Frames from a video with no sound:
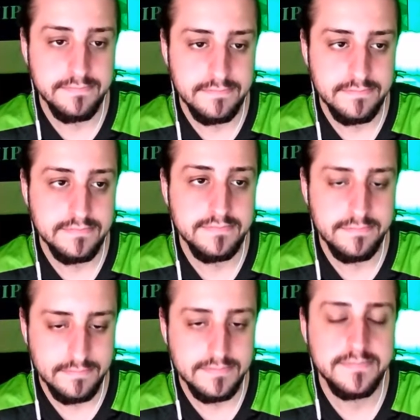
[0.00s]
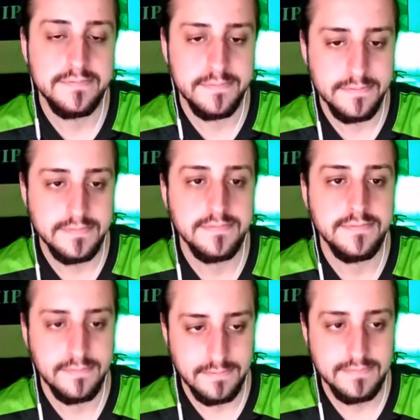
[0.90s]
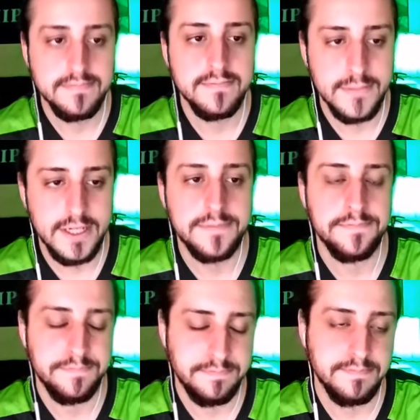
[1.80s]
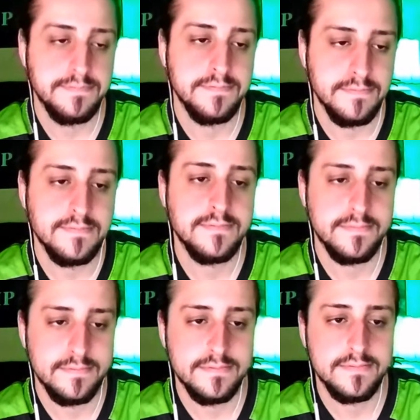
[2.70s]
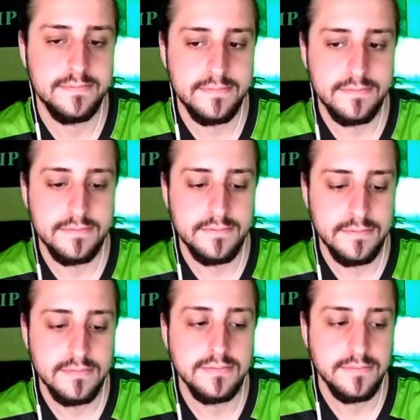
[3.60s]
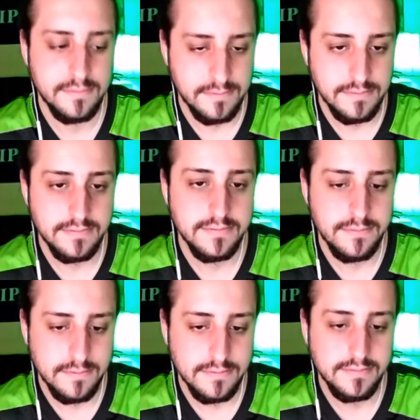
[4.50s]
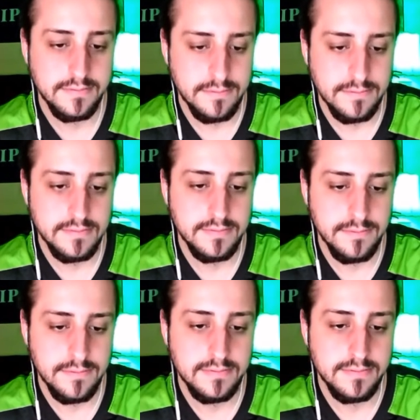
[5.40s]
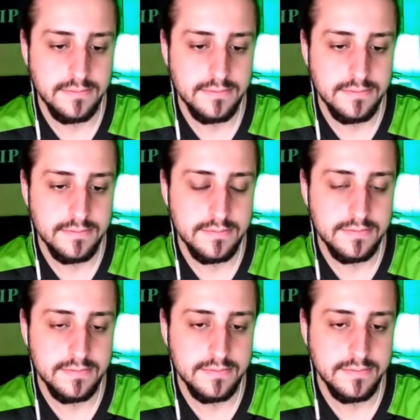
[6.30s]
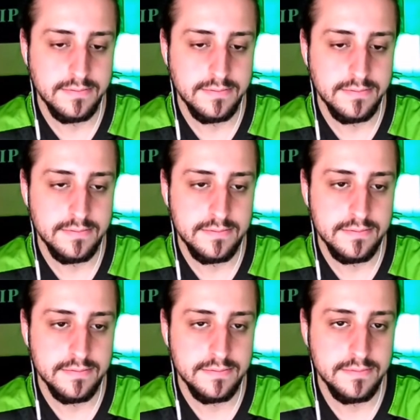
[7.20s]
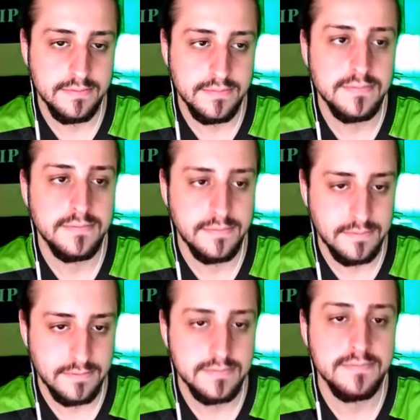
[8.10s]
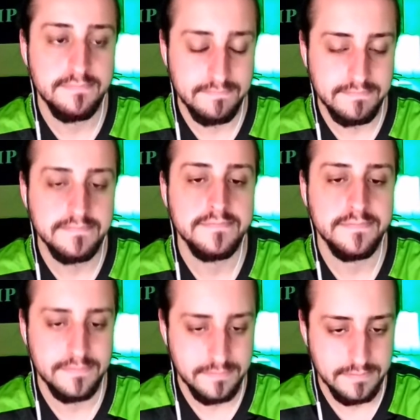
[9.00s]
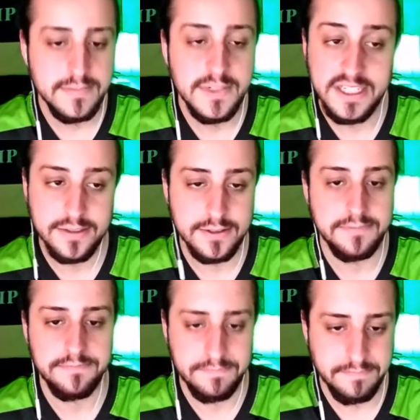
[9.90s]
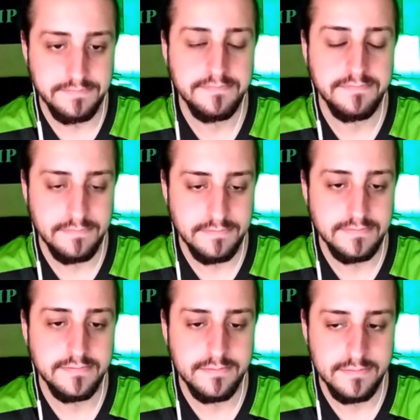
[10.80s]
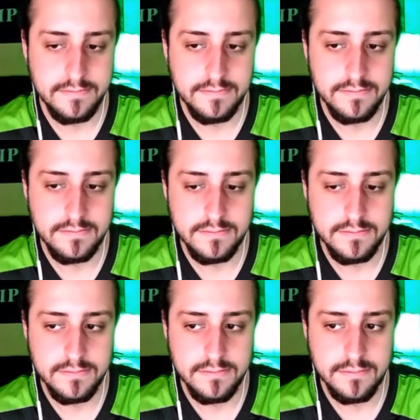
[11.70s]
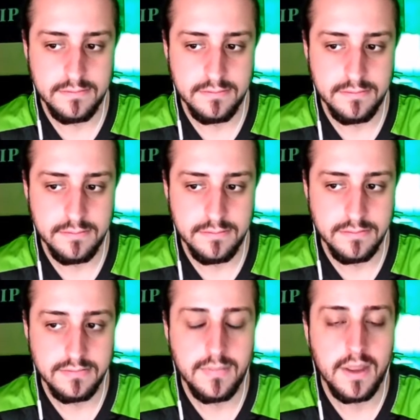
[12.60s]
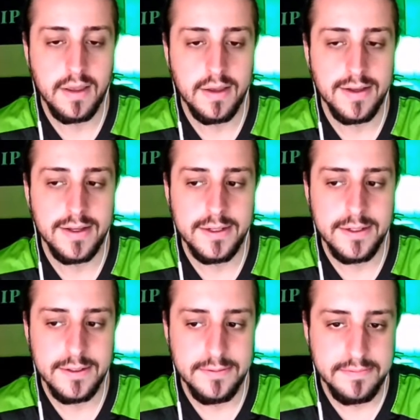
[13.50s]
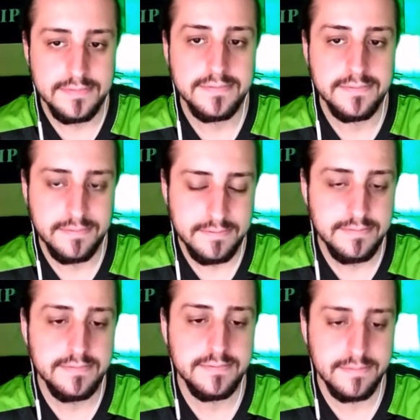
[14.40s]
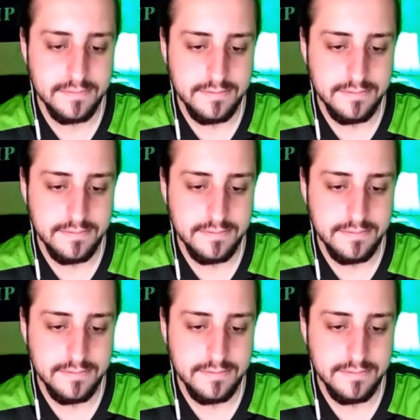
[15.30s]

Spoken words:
but they can all talk to each other. They can all communicate. Yeah. You can all have, you could have a scene in The Flash with Zachary Levi, with The Rock, easily. You could have Aquaman 2, there could be easily a scene, post-credit scene where The Rock shows up, or,